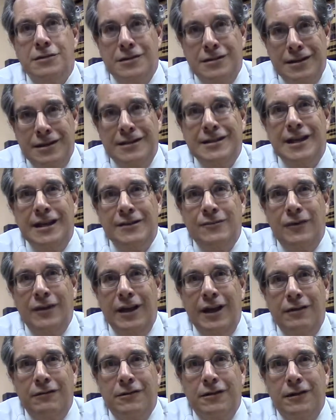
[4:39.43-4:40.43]
a successful
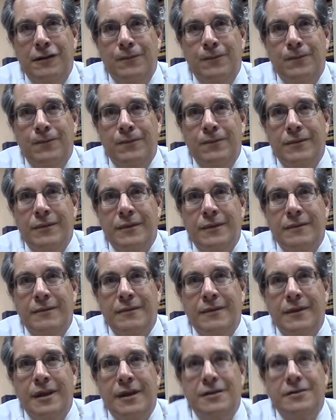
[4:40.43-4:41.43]
outcome.
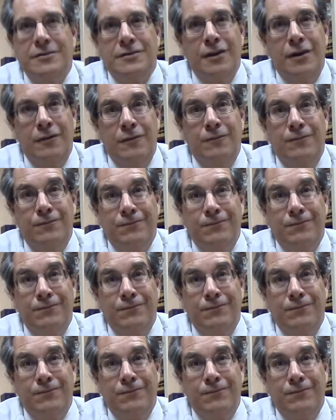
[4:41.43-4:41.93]
So